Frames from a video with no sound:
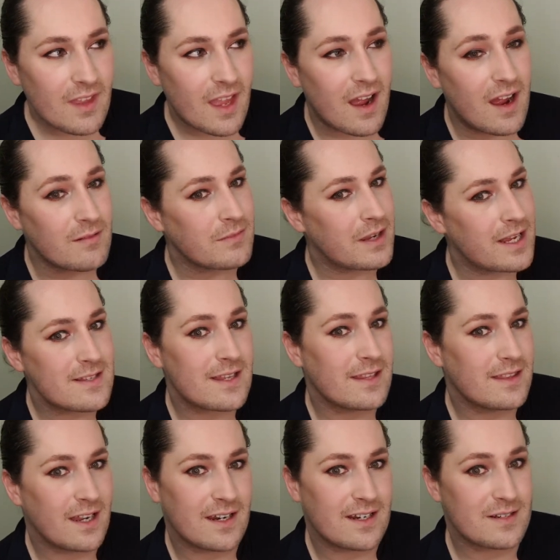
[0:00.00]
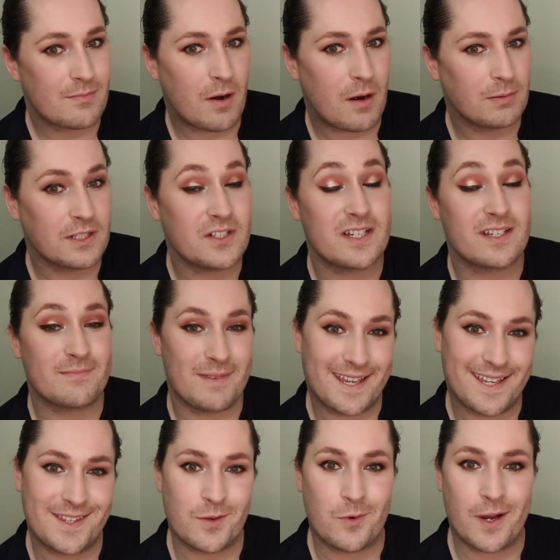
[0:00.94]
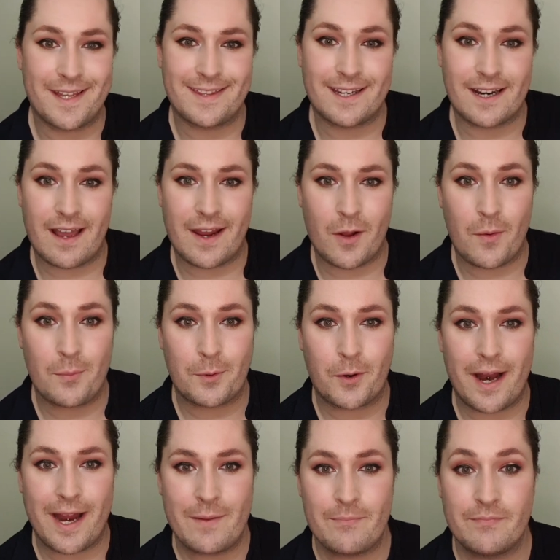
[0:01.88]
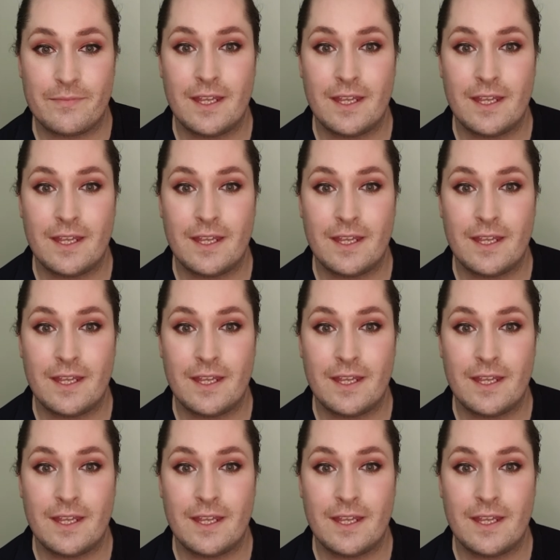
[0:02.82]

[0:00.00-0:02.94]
I'm guessing that it's probably just me in the way that I operate,